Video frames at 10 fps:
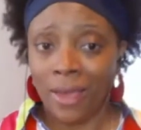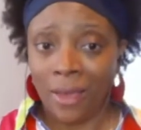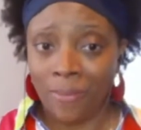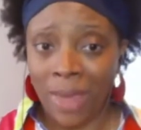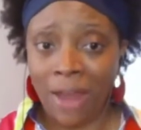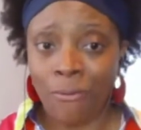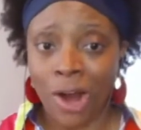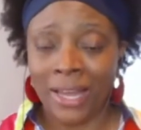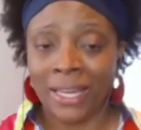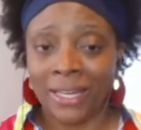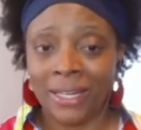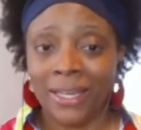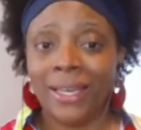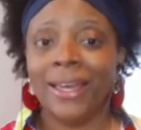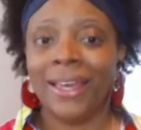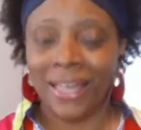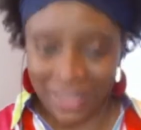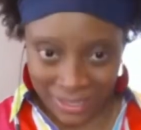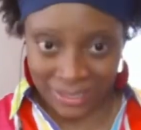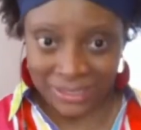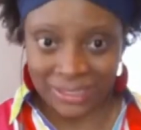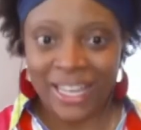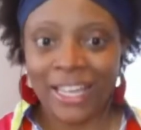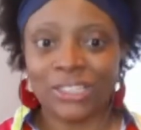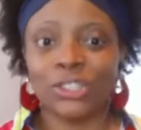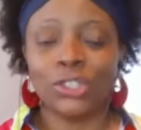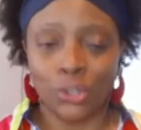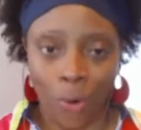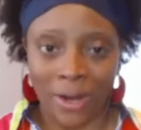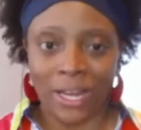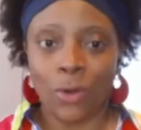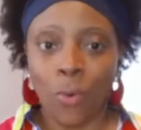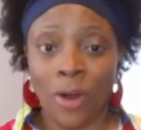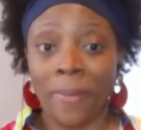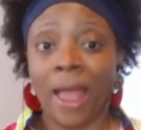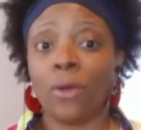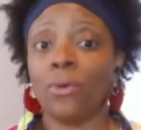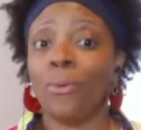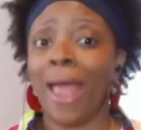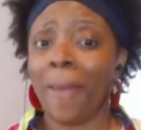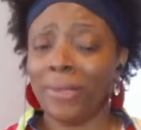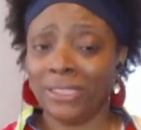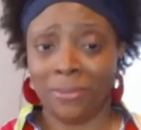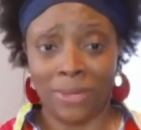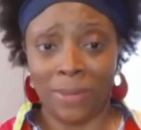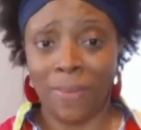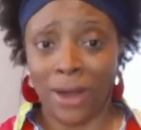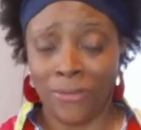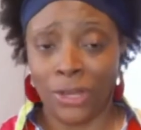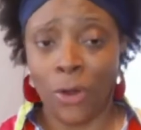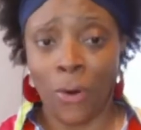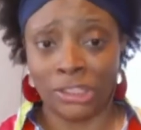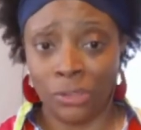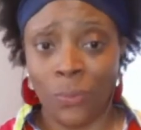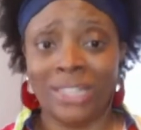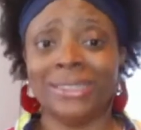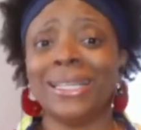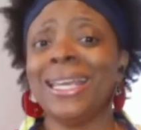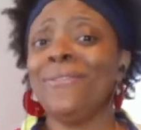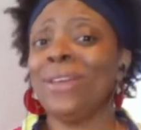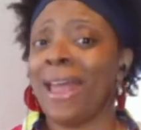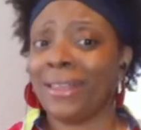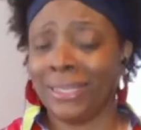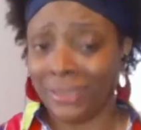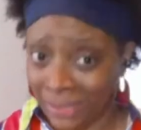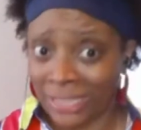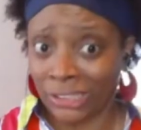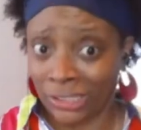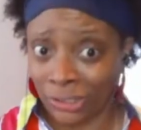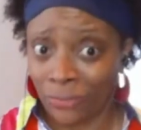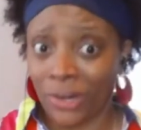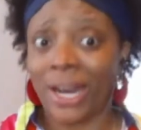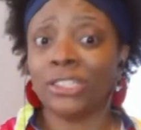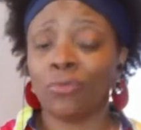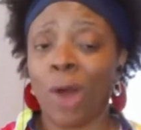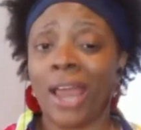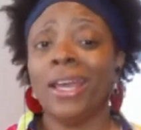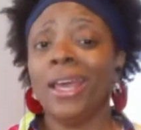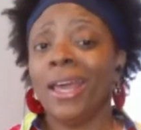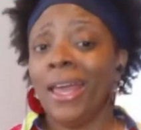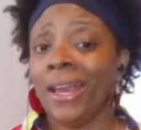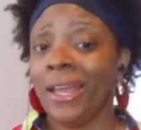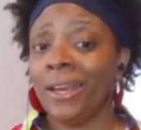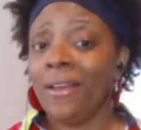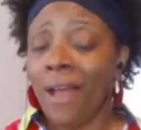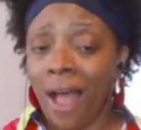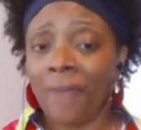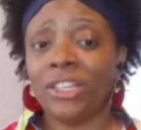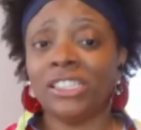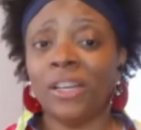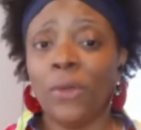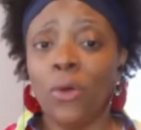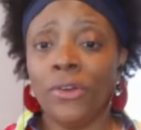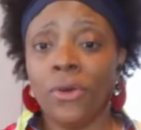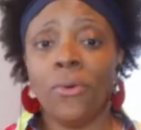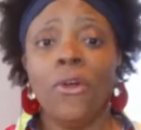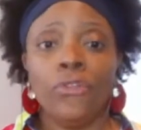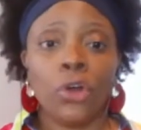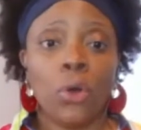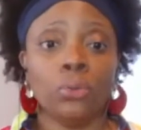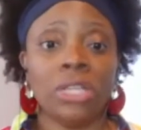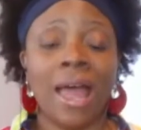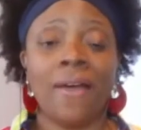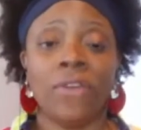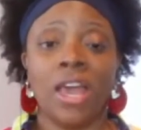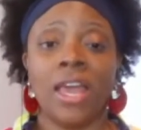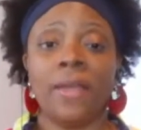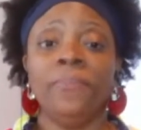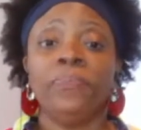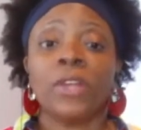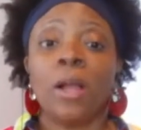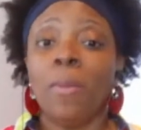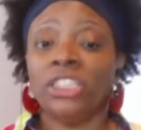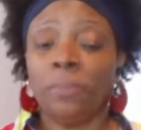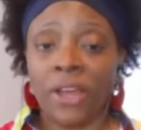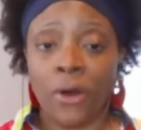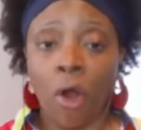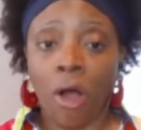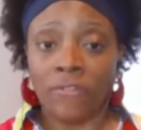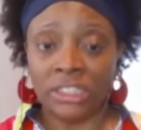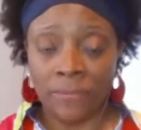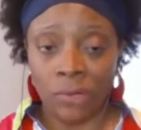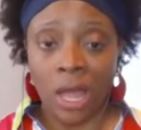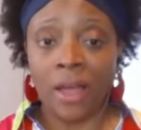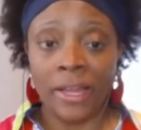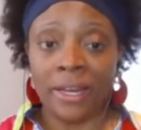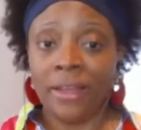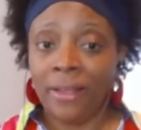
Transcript: Matt Ryan is his starting quarterback, who happens to be better than Carson Wentz, even at this stage in his career. That's right. And obviously, we all know the Colts have a much better offensive line